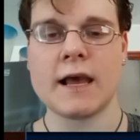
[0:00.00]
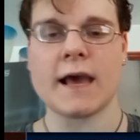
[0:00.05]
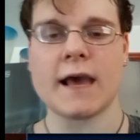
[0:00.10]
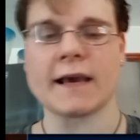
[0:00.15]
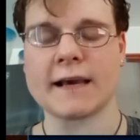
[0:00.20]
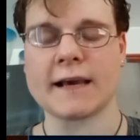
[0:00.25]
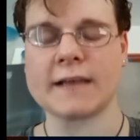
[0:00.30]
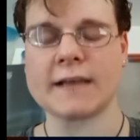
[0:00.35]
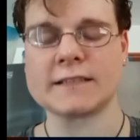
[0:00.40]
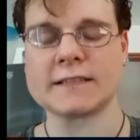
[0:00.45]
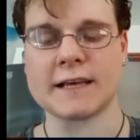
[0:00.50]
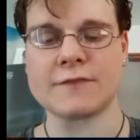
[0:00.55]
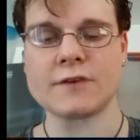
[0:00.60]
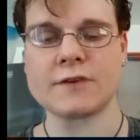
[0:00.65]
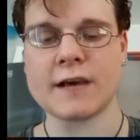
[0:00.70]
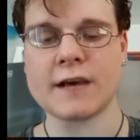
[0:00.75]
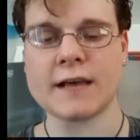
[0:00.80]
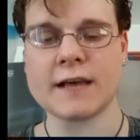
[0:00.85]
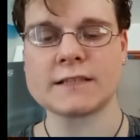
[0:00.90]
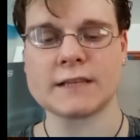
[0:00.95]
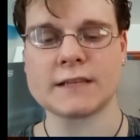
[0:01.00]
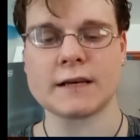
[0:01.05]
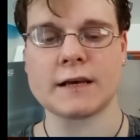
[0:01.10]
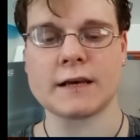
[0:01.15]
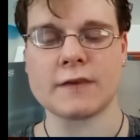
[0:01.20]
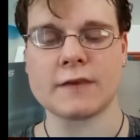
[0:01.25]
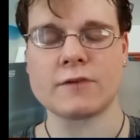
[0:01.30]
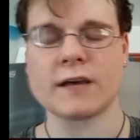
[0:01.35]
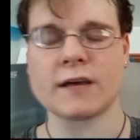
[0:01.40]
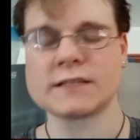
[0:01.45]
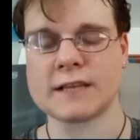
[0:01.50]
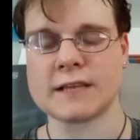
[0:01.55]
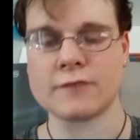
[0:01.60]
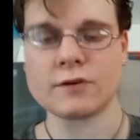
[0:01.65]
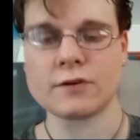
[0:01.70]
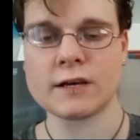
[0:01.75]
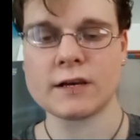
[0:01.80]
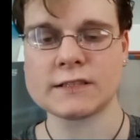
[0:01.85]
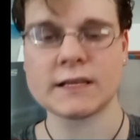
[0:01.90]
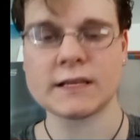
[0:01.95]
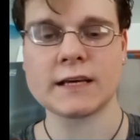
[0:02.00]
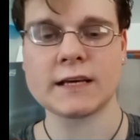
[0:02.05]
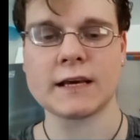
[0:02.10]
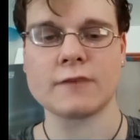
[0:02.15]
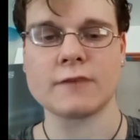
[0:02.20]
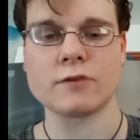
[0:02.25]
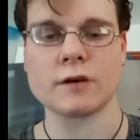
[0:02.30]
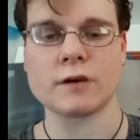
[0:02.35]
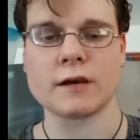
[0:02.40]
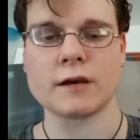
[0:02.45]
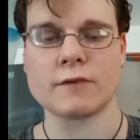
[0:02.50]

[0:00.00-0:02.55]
and guys, if you guys, uh, if you guys, if you guys like, if you,